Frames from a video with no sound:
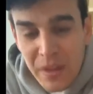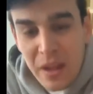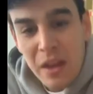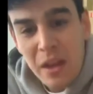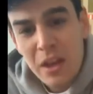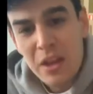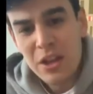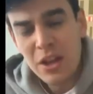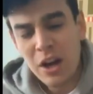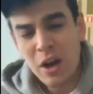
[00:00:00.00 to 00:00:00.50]

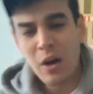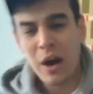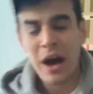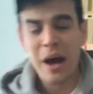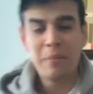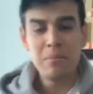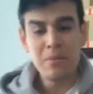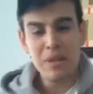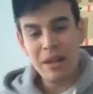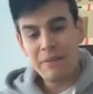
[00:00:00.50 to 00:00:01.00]
You know,
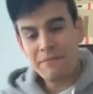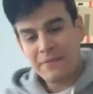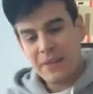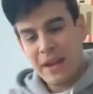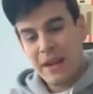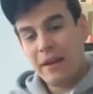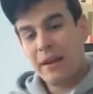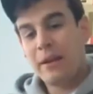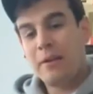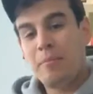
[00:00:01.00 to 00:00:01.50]
I'm
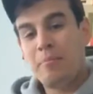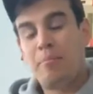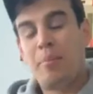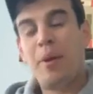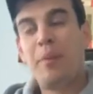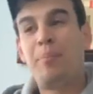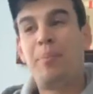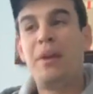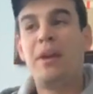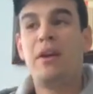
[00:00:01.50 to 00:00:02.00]
left-handed,
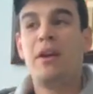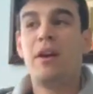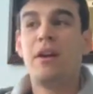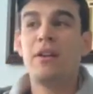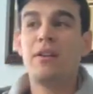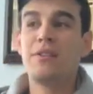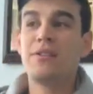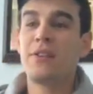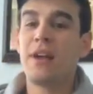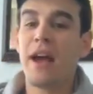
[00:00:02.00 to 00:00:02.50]
but
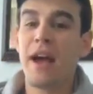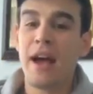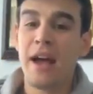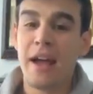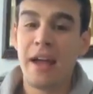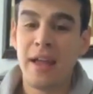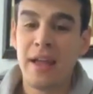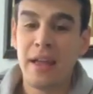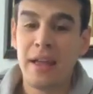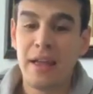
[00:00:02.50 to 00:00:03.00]
because
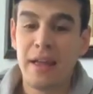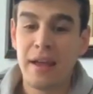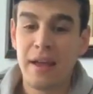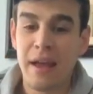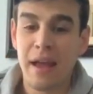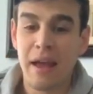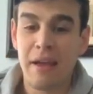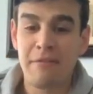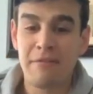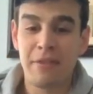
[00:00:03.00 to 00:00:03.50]
I
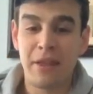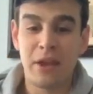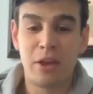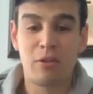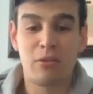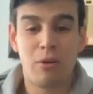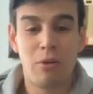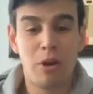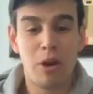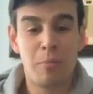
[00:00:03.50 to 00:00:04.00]
have like
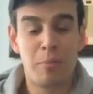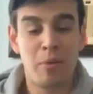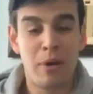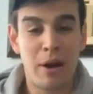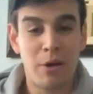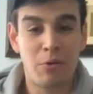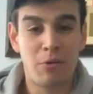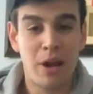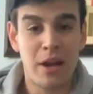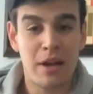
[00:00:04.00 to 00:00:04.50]
grown up
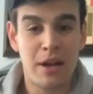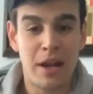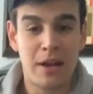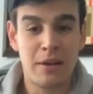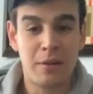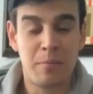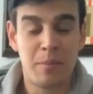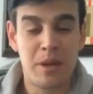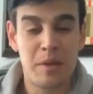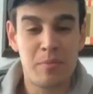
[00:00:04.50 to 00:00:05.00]
around
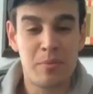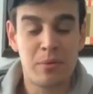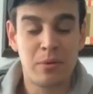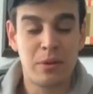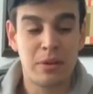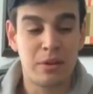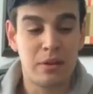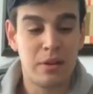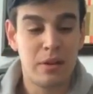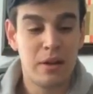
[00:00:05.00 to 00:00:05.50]
right-handed people,
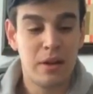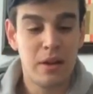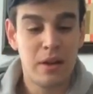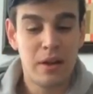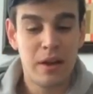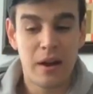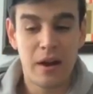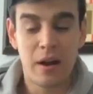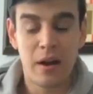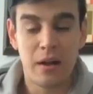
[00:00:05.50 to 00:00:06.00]
and
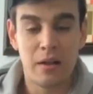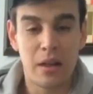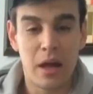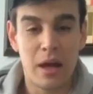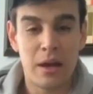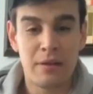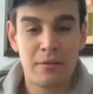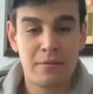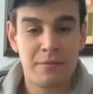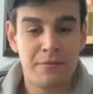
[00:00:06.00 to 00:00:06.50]
a
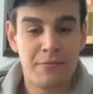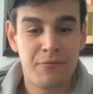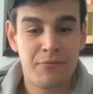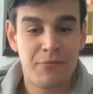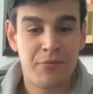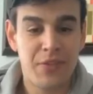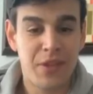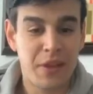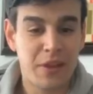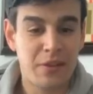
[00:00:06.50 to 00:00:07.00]
lot of
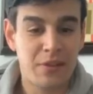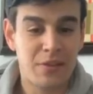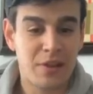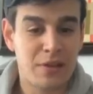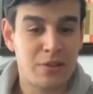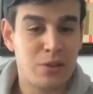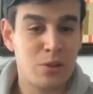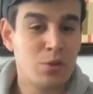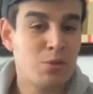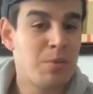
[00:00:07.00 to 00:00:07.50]
things I
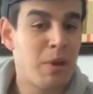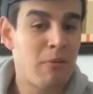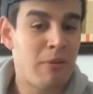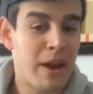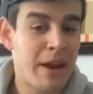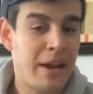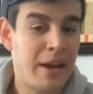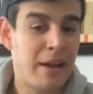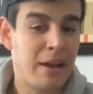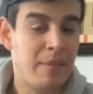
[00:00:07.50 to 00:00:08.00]
do with my
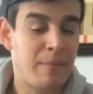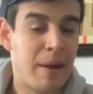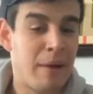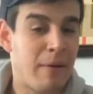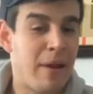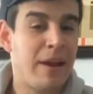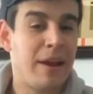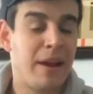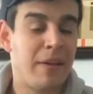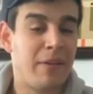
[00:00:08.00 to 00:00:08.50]
right
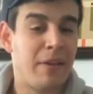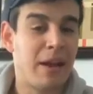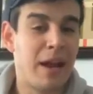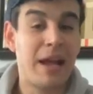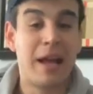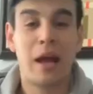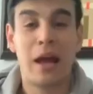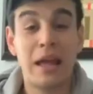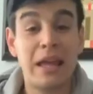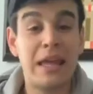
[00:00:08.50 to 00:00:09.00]
hand that
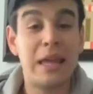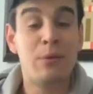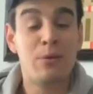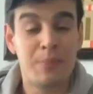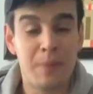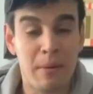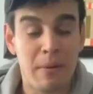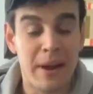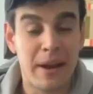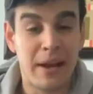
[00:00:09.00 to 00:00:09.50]
I eat with
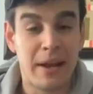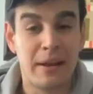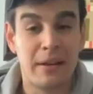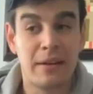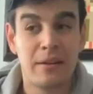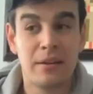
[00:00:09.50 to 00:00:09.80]
my right hand.